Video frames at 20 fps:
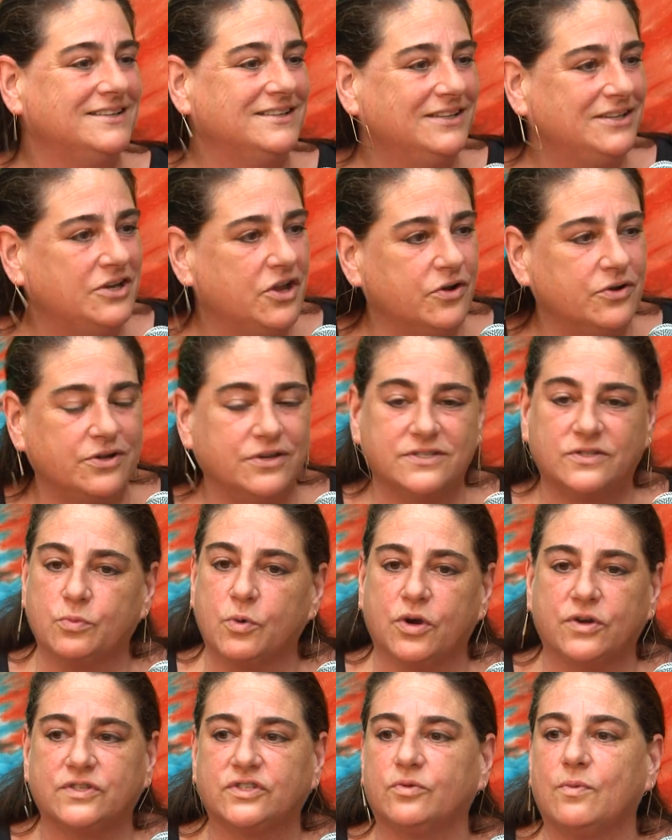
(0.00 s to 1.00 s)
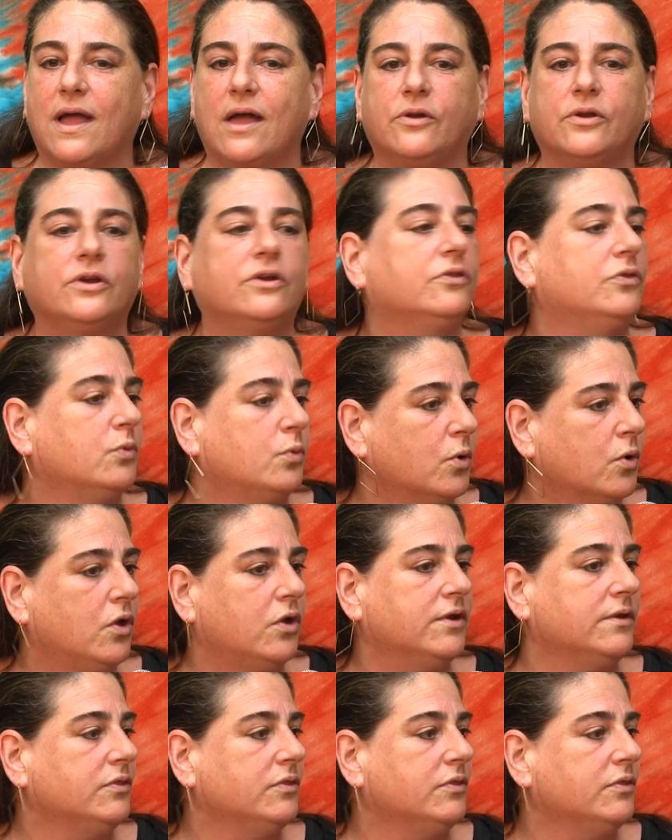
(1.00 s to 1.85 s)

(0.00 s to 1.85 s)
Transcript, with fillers: you know, because we're surrounded in the world,